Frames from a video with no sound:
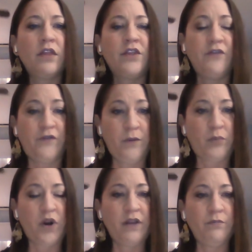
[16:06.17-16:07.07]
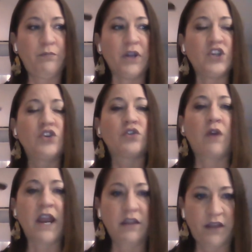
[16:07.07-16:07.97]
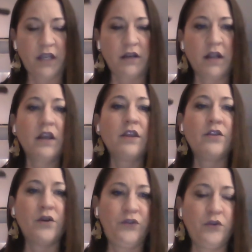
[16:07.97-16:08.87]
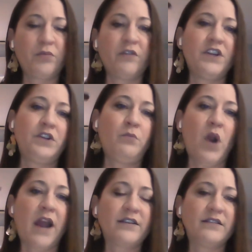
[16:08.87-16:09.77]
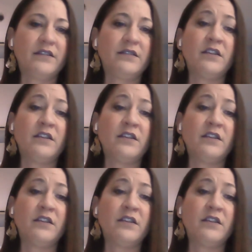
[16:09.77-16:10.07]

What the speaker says: the footprint, but strengthen those supervision practices,